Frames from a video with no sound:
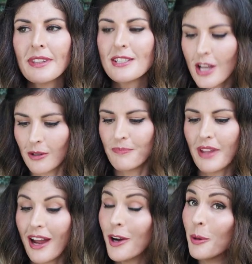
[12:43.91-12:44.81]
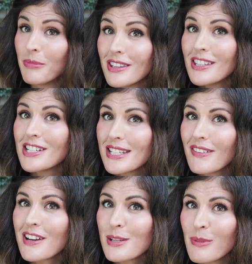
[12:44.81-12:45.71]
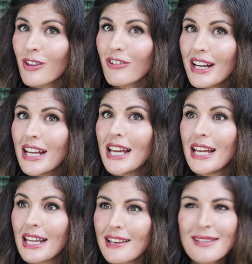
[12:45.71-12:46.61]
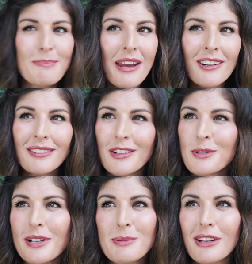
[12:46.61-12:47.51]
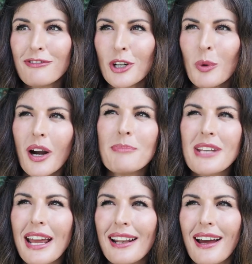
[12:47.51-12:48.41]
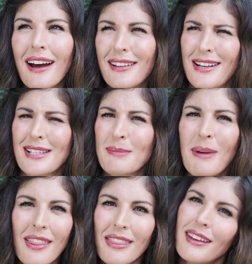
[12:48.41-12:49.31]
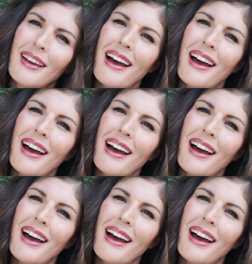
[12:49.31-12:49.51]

So I hope that the G seven X Mark three gets better. There's supposed to be a firmware update uh, next month.